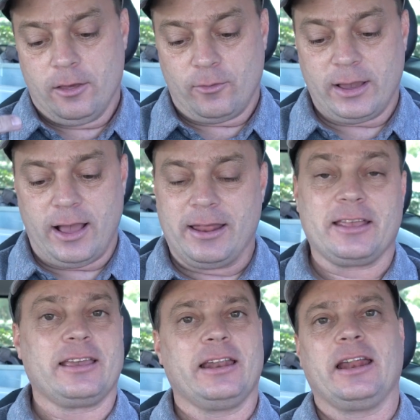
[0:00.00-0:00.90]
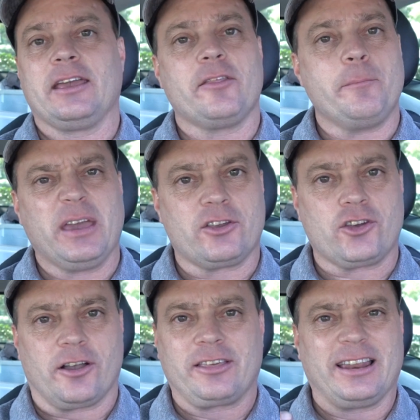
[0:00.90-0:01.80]
So I didn't get any of the big
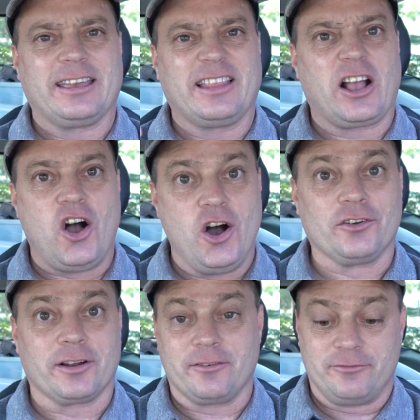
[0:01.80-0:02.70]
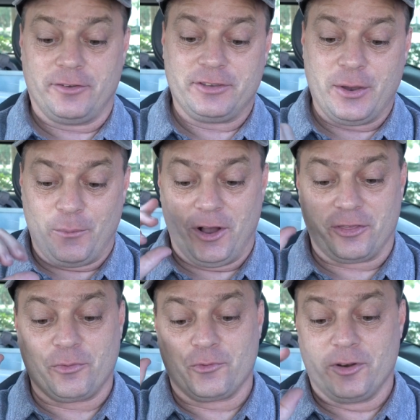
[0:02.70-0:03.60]
chunks. I didn't get like 150 at
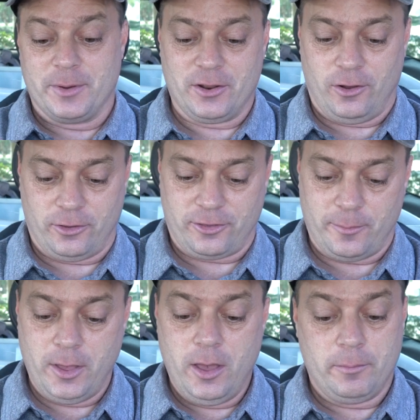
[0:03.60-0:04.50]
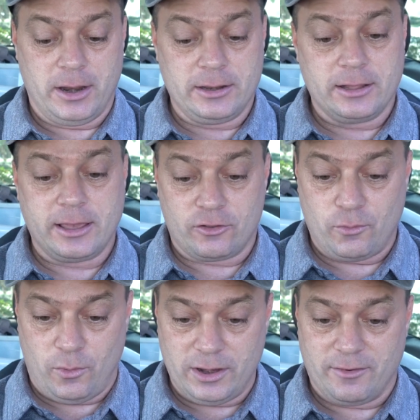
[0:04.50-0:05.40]
once, which would have been awesome. But I did get
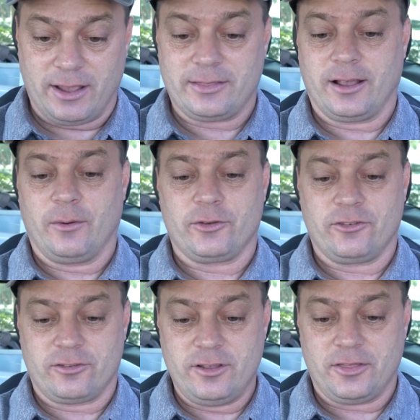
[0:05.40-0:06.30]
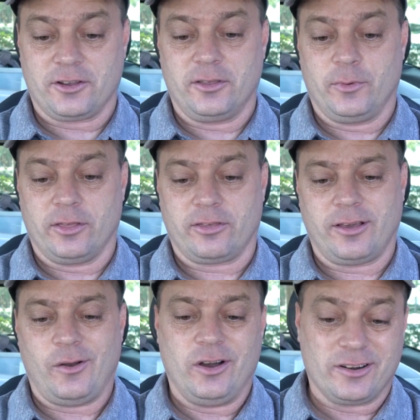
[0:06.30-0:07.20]
20 right there, which is another good one.
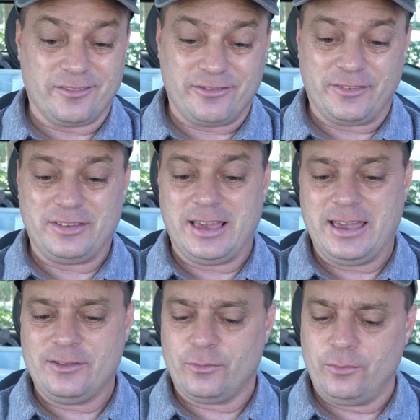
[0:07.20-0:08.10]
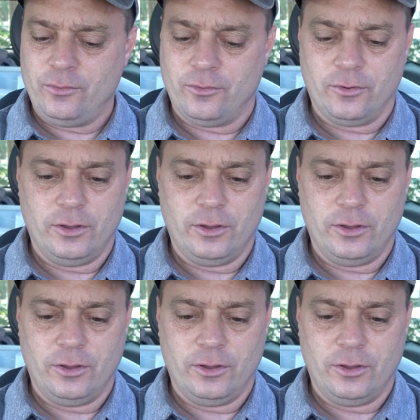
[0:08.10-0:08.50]
So 158. Whew.